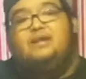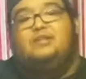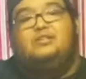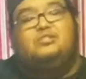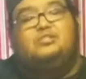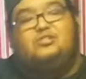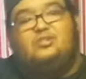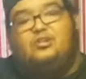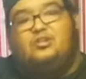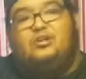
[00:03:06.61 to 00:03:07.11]

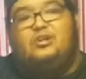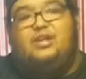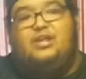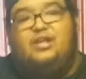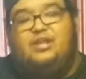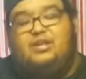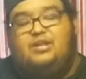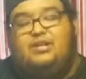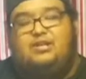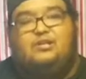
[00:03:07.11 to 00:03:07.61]
stir it
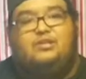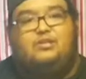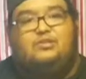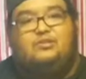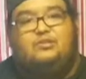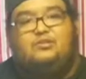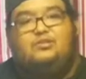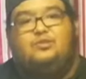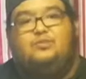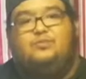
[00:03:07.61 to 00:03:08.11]
in
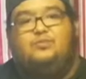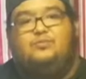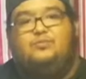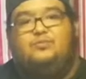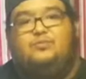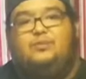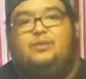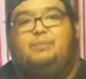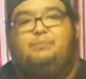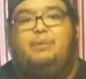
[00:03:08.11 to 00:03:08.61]

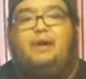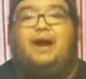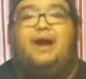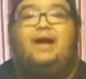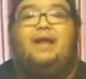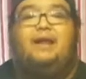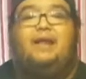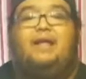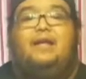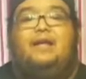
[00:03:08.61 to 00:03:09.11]
to the
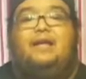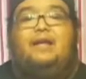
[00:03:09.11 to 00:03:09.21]
pot,